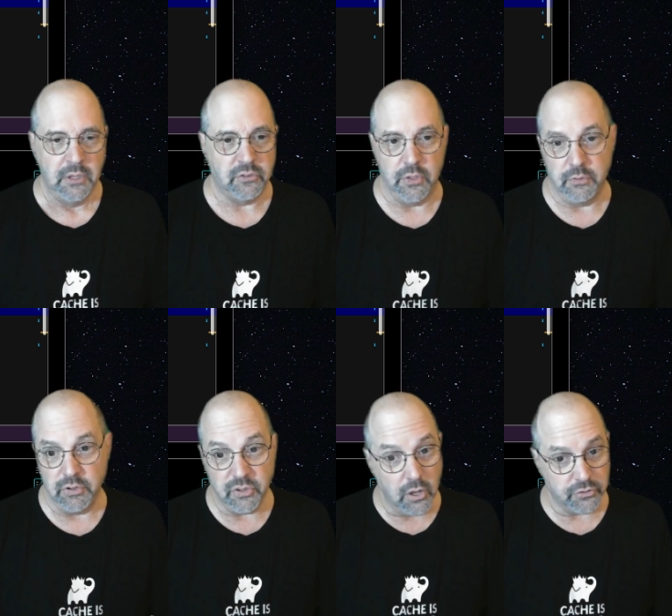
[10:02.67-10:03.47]
So the
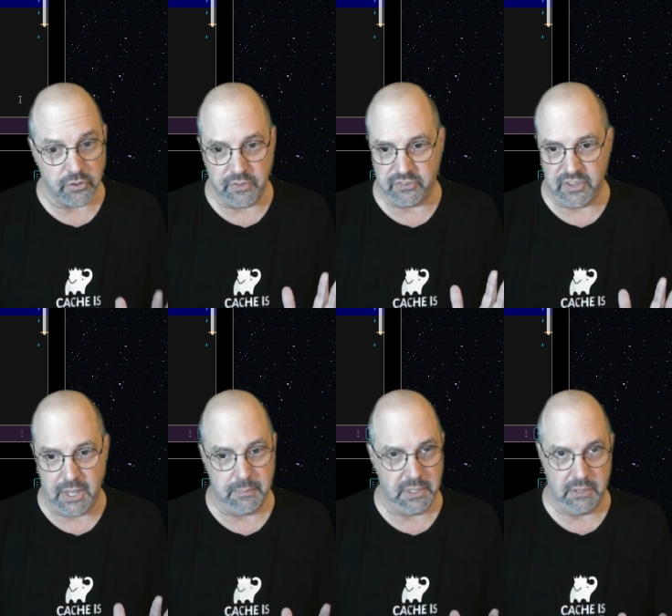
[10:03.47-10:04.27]
results are the
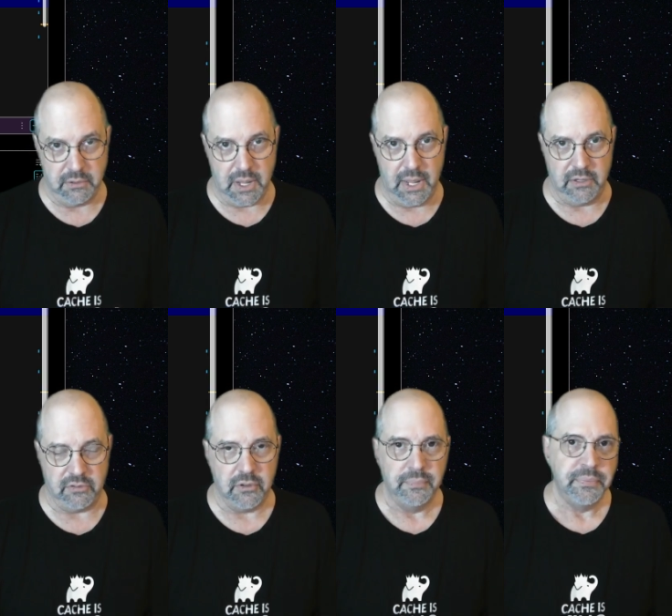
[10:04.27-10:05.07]
same in either
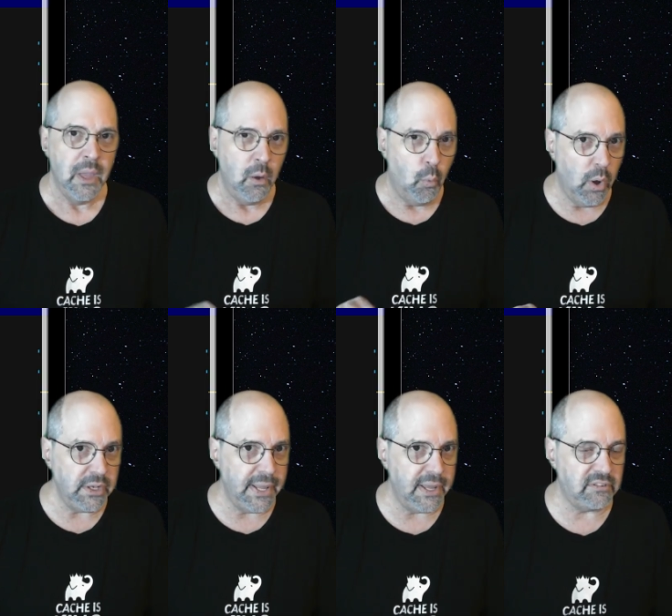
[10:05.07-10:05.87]
case. One
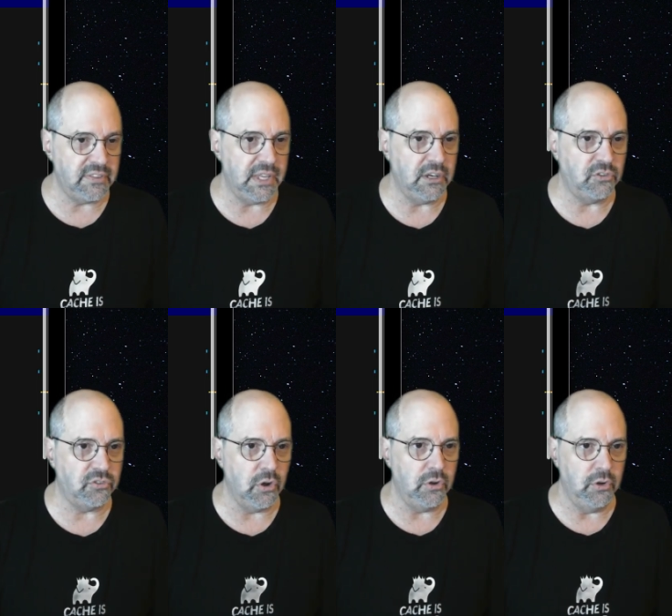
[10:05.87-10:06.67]
last thing to
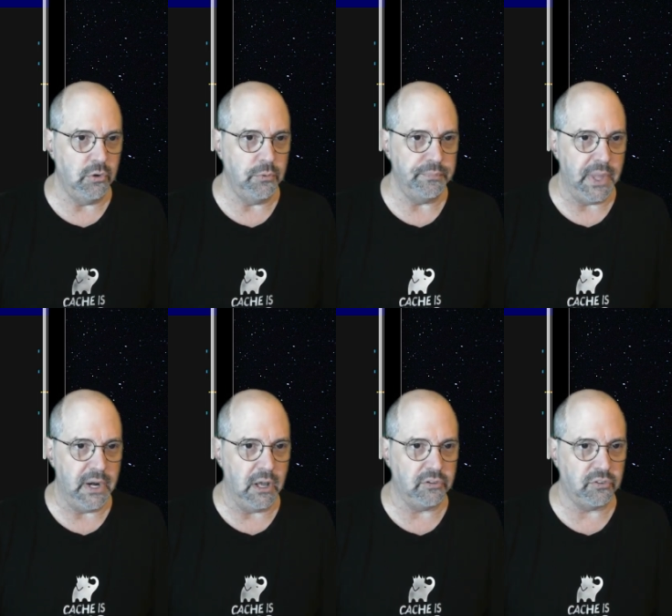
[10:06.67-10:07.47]
show you, and
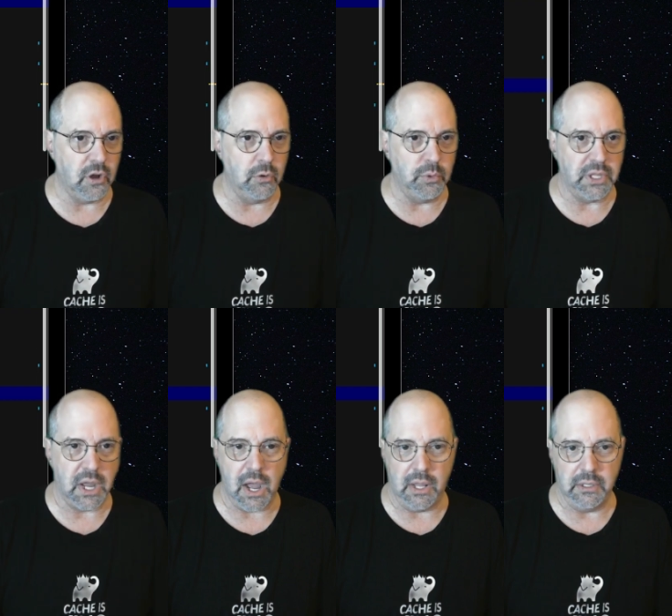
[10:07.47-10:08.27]
I'll start with the
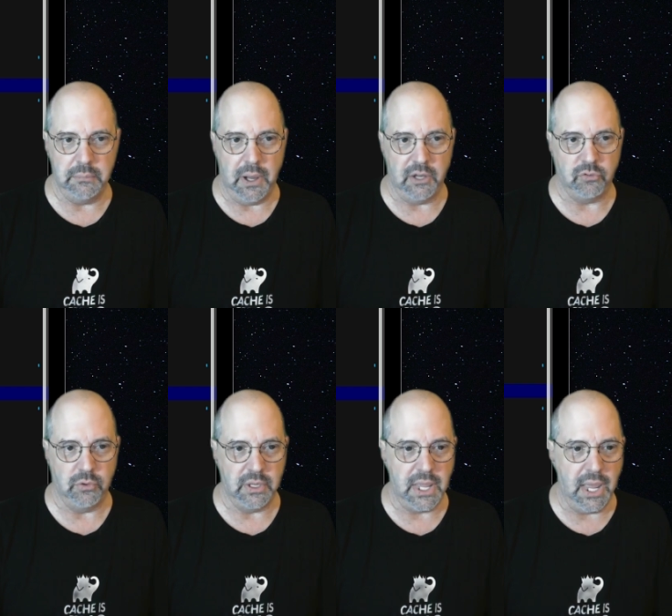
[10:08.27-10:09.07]
Kotlin
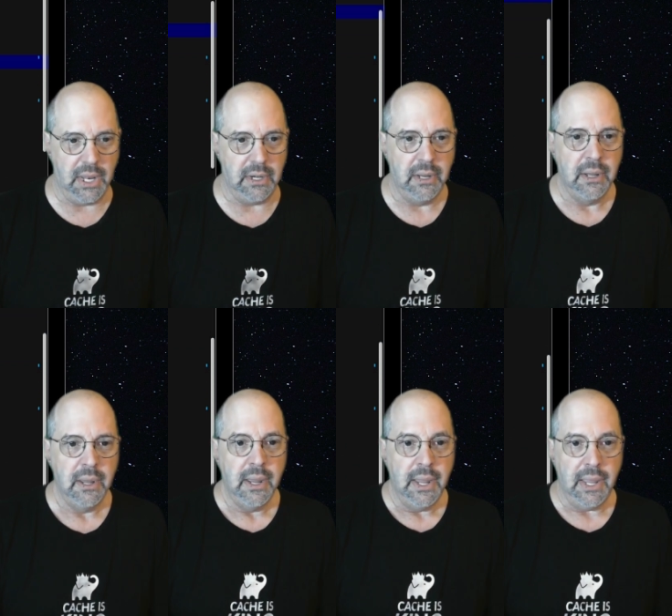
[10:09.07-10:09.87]
module again,
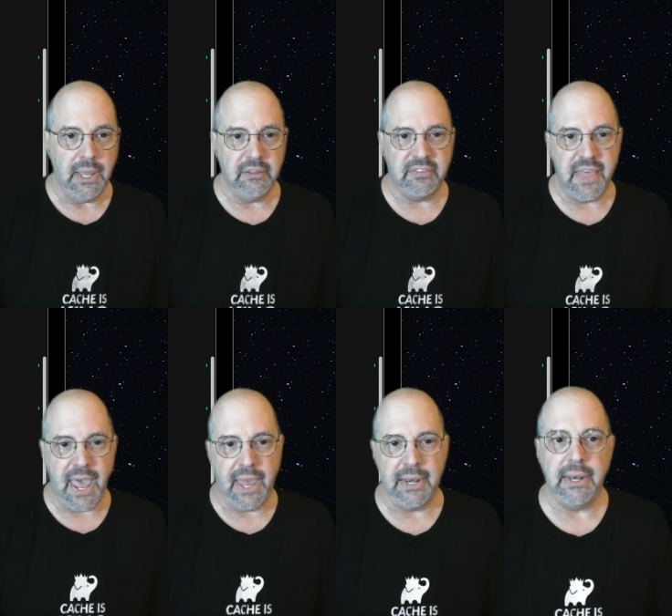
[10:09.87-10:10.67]
is
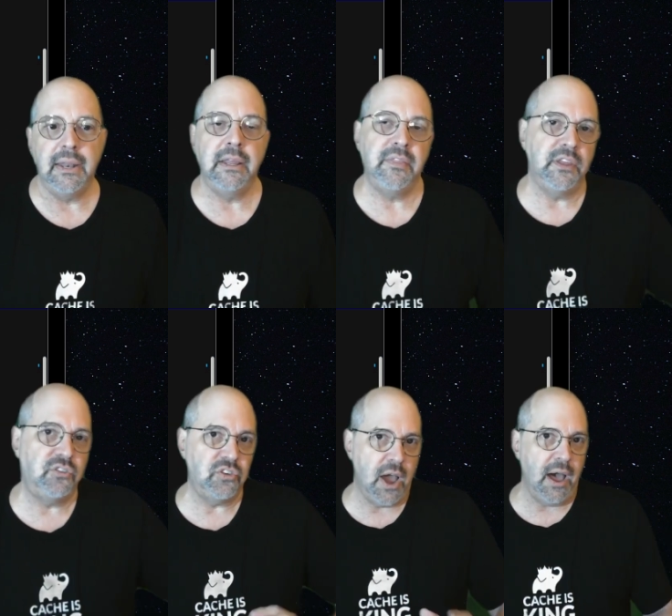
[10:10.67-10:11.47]
that the
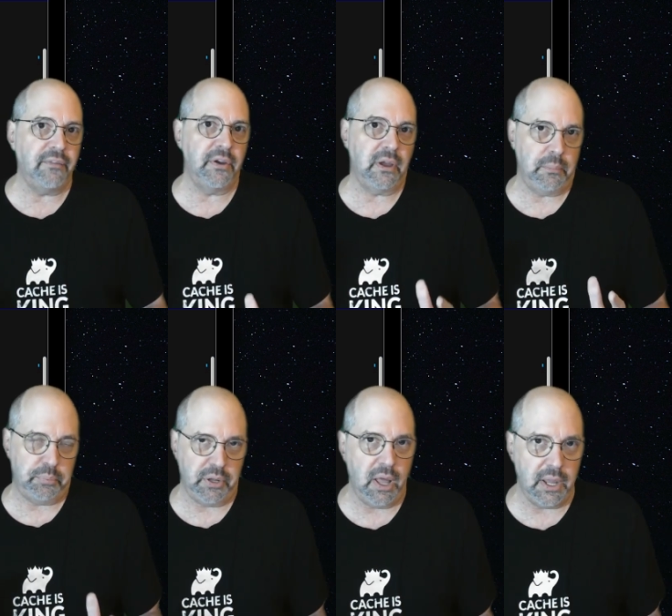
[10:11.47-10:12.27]
Java
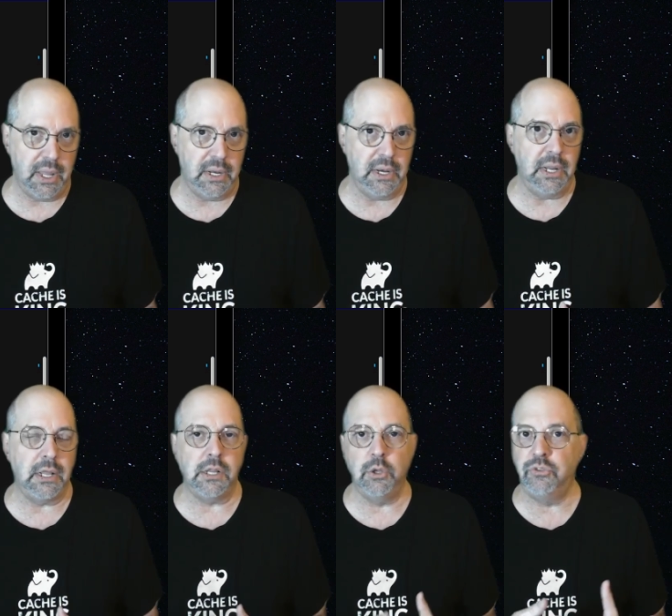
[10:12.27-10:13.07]
plugin
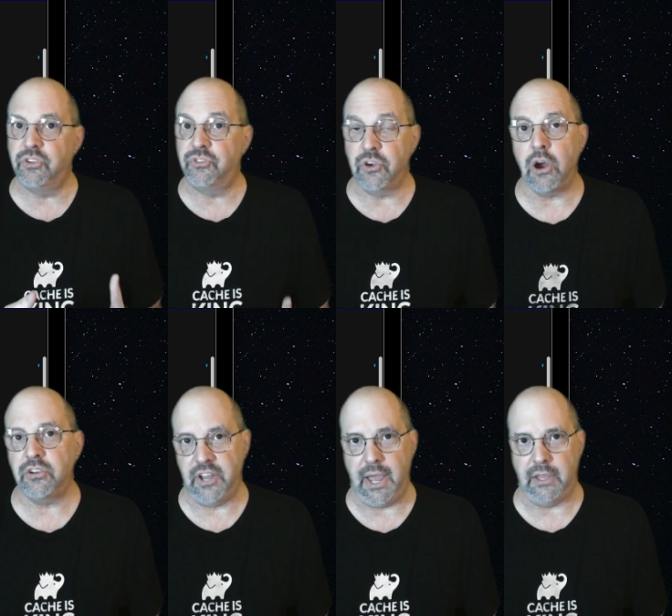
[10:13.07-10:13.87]
includes a jar
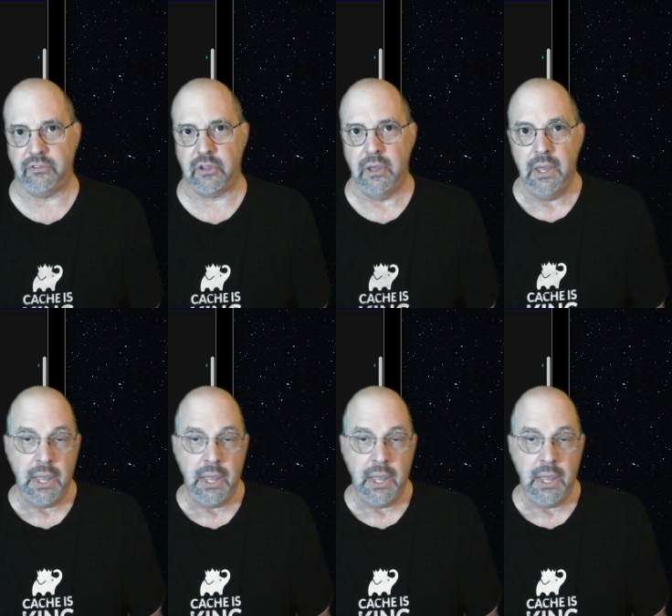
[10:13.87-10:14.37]
task